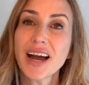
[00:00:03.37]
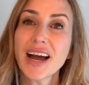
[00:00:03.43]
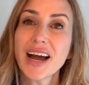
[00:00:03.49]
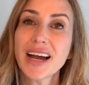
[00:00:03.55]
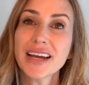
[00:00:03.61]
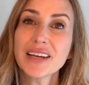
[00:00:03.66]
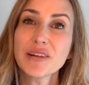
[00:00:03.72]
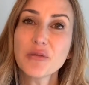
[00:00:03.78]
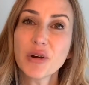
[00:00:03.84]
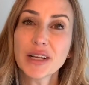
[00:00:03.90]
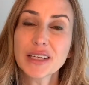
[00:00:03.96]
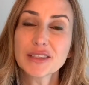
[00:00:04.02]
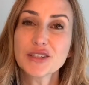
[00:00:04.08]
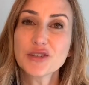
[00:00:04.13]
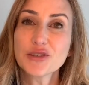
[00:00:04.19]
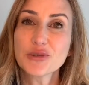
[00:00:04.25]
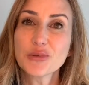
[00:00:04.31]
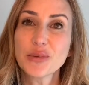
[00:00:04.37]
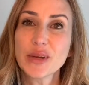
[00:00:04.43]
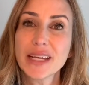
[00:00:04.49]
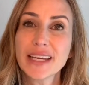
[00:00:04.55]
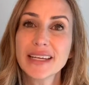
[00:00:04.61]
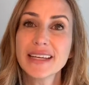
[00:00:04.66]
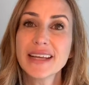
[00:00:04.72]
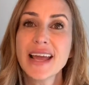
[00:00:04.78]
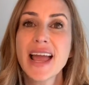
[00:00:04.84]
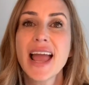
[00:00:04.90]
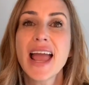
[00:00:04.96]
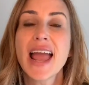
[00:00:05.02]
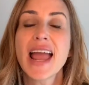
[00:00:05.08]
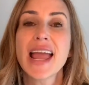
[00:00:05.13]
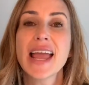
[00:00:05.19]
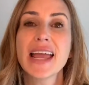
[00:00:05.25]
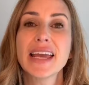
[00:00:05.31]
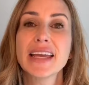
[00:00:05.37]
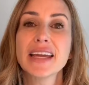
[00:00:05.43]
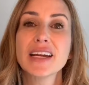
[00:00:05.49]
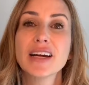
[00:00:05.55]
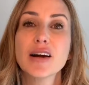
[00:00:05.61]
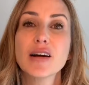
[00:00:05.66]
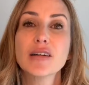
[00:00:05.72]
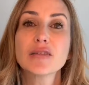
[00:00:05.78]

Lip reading: I wanted to read a